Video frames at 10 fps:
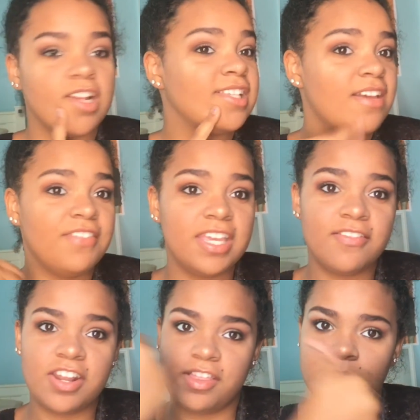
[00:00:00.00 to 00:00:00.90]
Definitely give
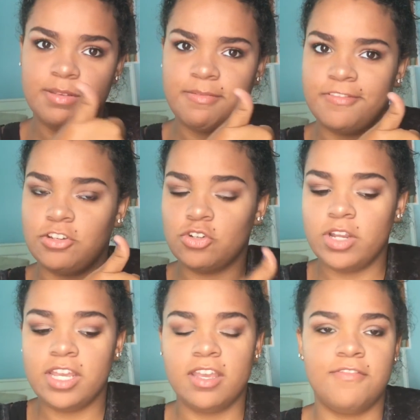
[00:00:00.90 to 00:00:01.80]
it a thumbs up if you
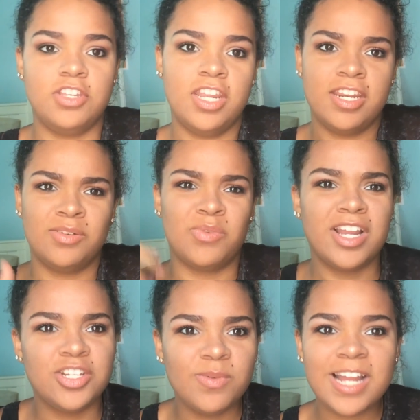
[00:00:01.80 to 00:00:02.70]
enjoyed it. If you didn't,
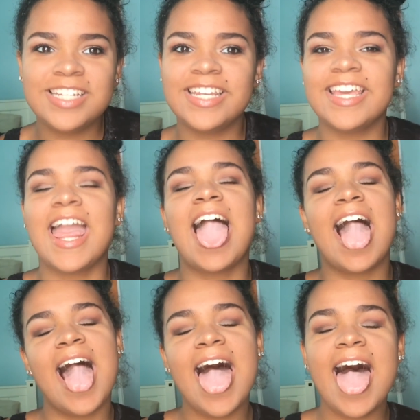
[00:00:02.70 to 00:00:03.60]
why'd you watch it?
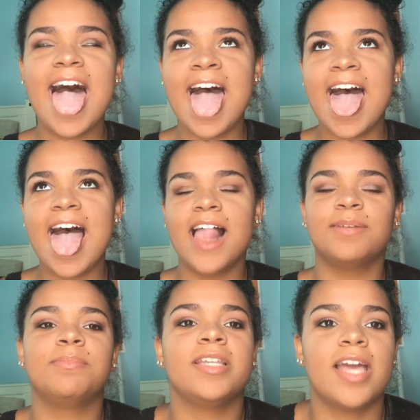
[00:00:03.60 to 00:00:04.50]

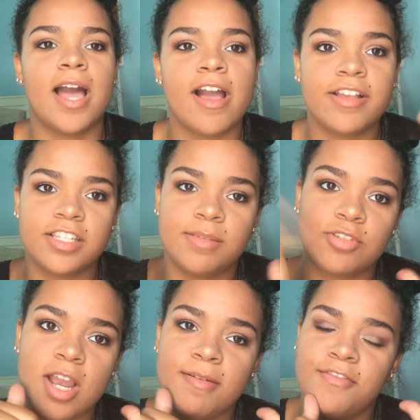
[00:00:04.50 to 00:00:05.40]
But yeah,
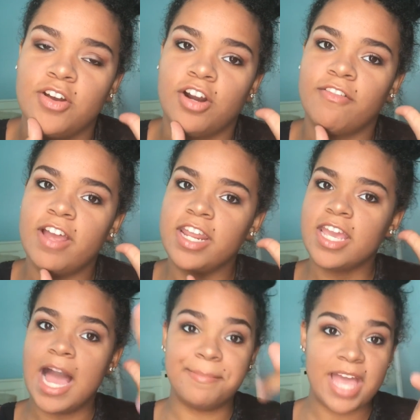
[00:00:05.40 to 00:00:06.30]
subscribe if you aren't already.
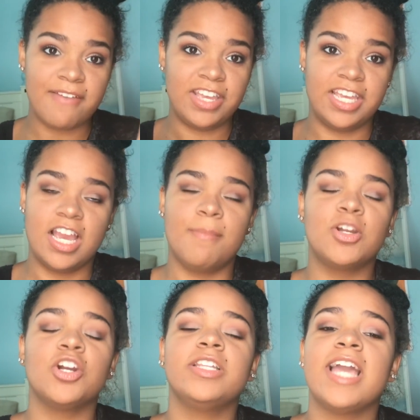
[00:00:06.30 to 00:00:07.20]
I'm
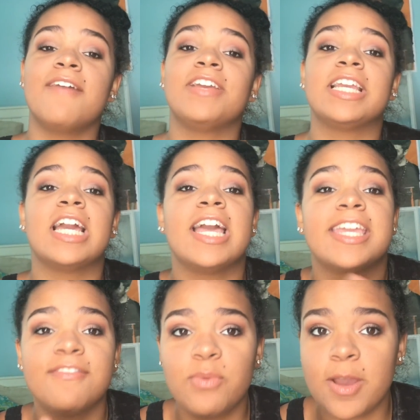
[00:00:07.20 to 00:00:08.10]
currently having a
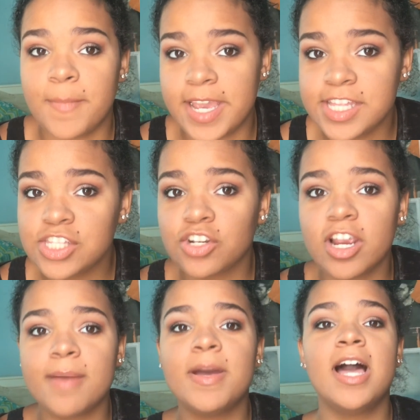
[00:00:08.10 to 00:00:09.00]
giveaway on my
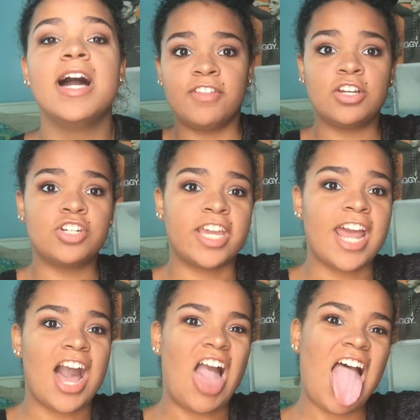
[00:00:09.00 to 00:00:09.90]
Instagram. Definitely go check it
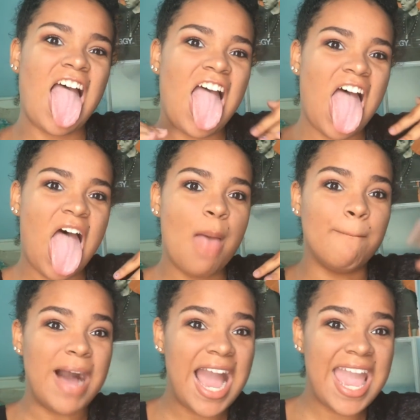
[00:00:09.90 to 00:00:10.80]
out.
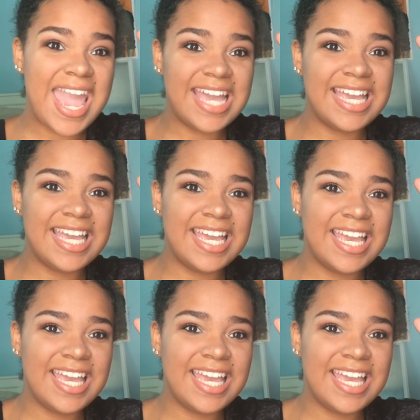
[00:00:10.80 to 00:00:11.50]
Bye!